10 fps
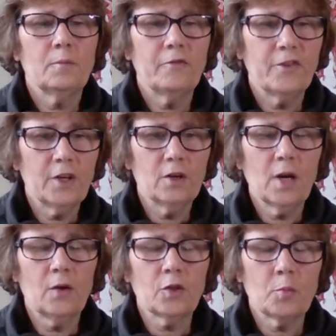
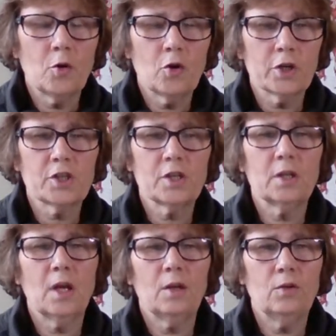Figure out the
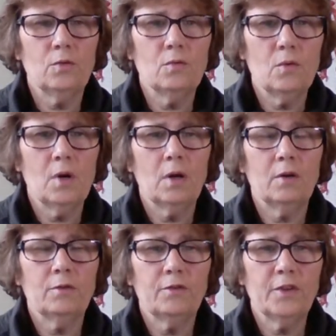portion that you
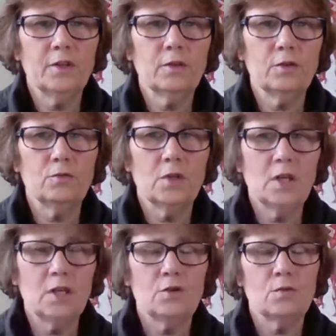feel you need.